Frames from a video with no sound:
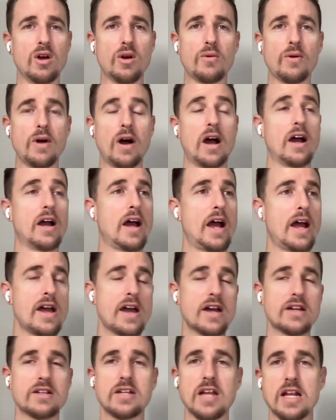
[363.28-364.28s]
wow,
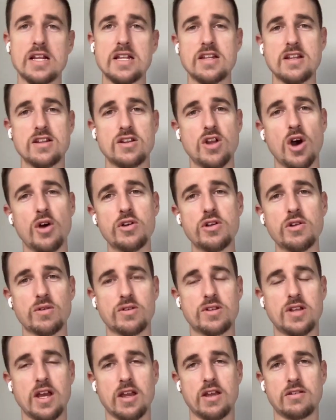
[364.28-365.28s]
I didn't know you were
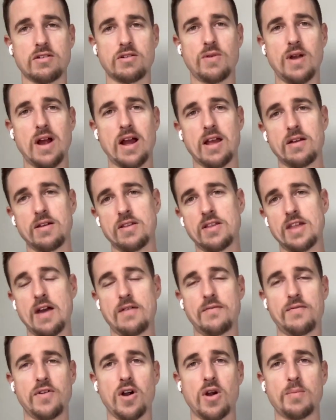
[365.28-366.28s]
taking your racket that
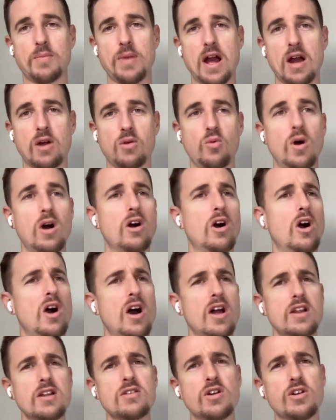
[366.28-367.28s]
far back. Wow, oh, I
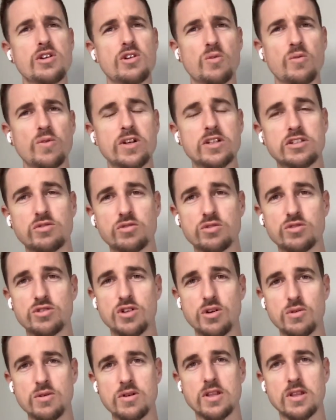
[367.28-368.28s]
didn't know your wrist was
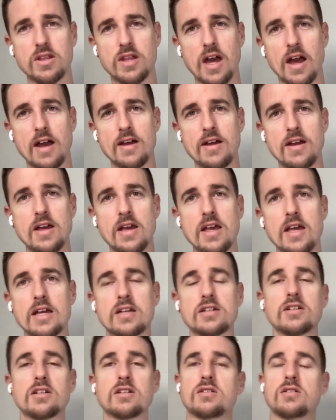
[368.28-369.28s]
doing that.
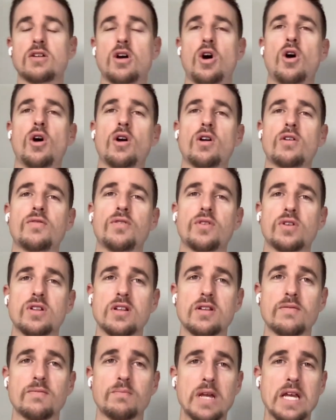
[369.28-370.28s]
Because it's hard for
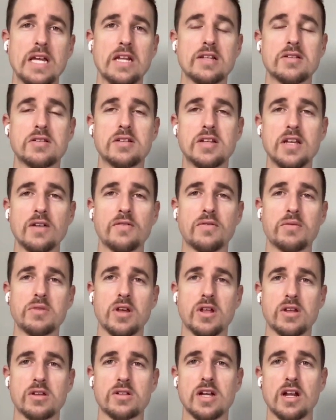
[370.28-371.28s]
me to see it from the
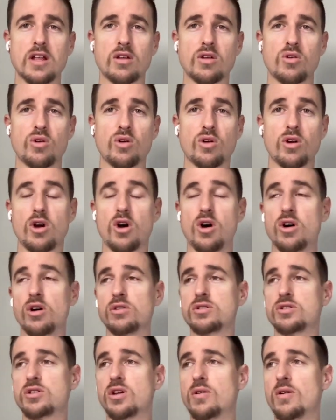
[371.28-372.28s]
other side of the court.
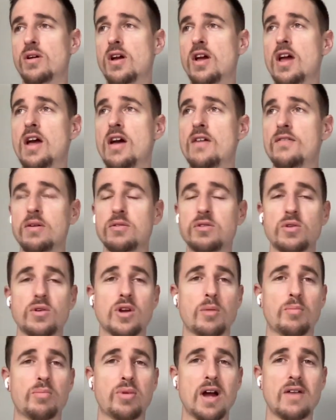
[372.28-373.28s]
Also, if I'm doing
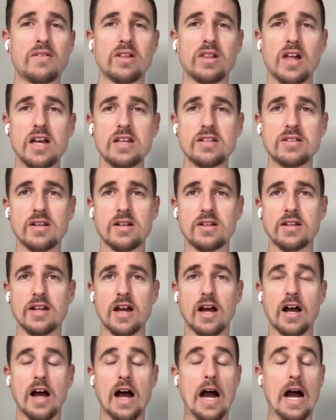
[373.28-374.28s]
a private lesson,
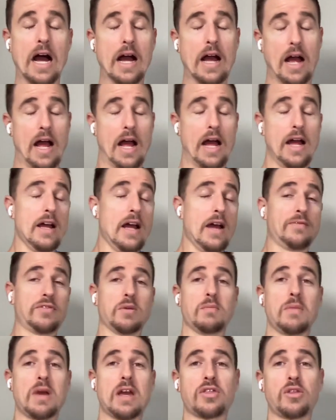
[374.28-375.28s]
I have to
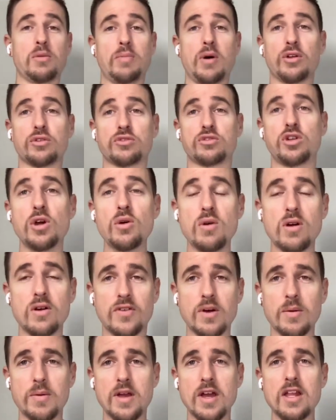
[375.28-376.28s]
make the ball too. If
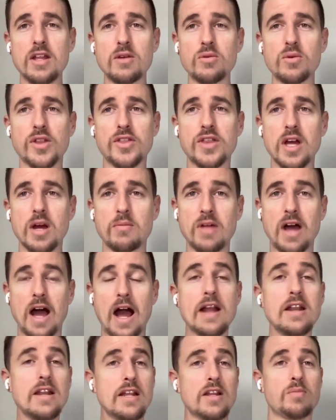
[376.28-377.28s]
I'm hitting with them,
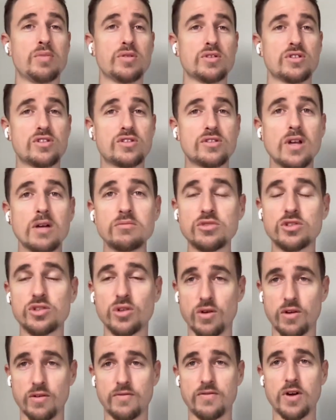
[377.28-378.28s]
I need to put some
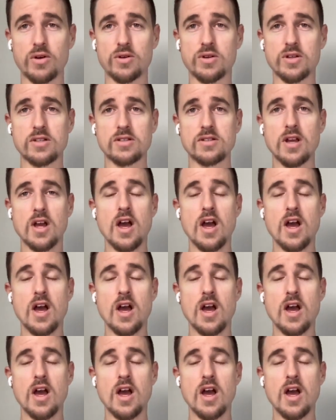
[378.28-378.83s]
sort of focus